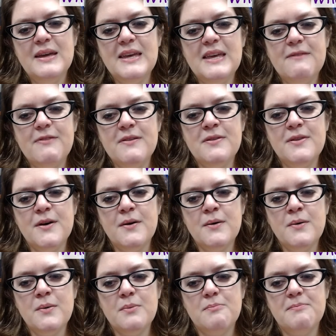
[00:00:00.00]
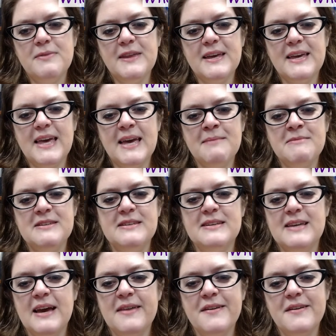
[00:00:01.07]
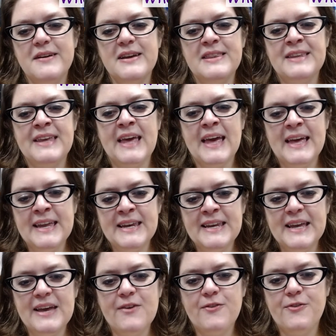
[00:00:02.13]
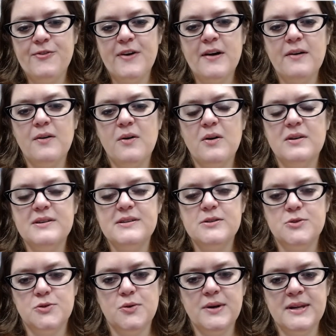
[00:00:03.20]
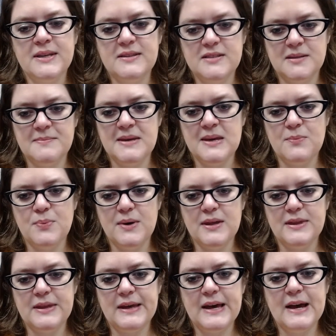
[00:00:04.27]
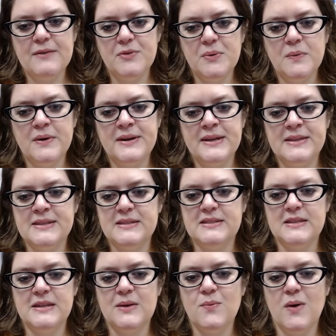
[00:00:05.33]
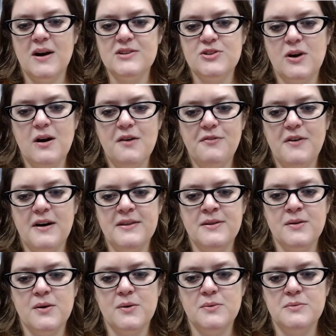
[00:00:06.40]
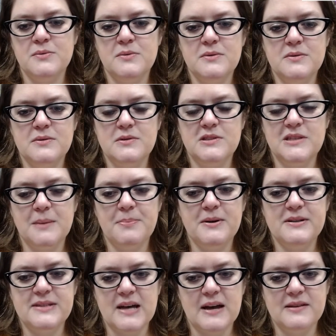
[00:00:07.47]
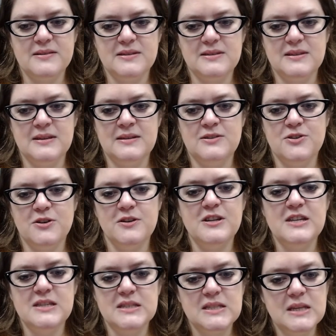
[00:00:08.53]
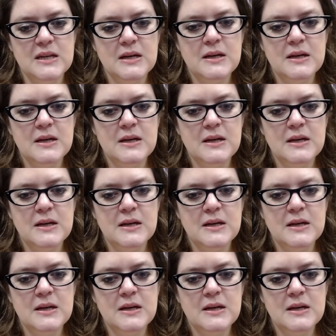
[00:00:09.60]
even though they came together in the end, it felt disjointed to me with everyone in the City Watch off on their own separate tasks and journeys.